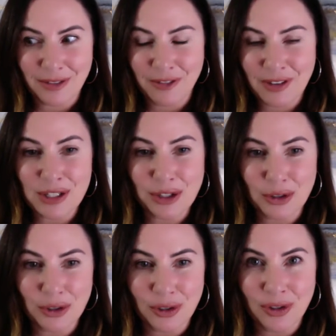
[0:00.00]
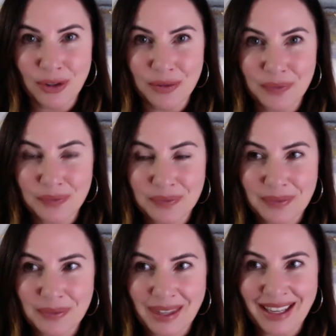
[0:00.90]
physical
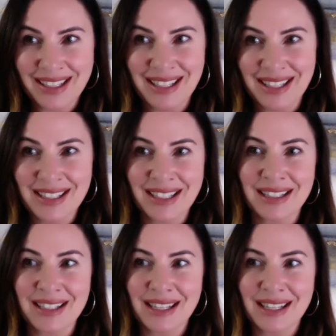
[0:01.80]
existence.